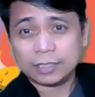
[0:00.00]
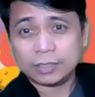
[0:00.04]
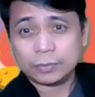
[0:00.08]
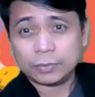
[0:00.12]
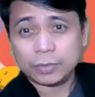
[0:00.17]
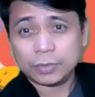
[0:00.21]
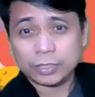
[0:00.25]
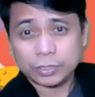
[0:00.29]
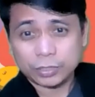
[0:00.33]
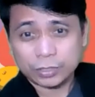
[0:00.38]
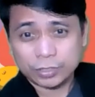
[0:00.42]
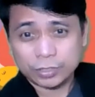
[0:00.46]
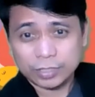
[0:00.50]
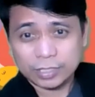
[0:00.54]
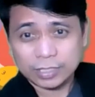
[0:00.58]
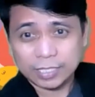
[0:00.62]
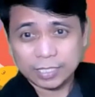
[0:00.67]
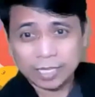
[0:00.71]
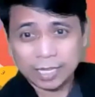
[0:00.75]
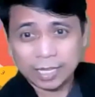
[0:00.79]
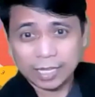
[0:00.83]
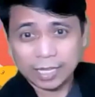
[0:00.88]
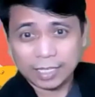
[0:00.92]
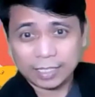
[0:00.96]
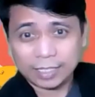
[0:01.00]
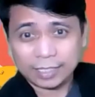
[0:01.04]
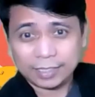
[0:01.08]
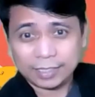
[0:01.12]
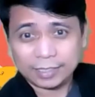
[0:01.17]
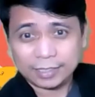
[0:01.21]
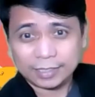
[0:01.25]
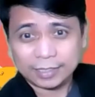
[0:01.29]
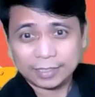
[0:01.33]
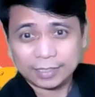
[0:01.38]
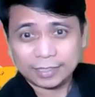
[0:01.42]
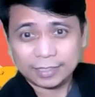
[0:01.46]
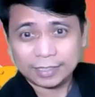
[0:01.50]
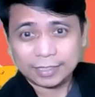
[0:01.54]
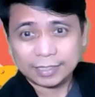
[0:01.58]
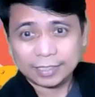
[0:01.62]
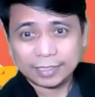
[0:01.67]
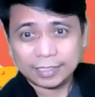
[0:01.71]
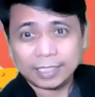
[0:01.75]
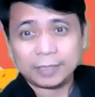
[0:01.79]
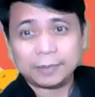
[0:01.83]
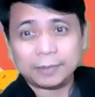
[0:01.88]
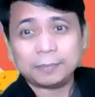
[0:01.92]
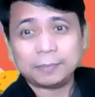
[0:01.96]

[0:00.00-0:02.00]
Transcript: we should say he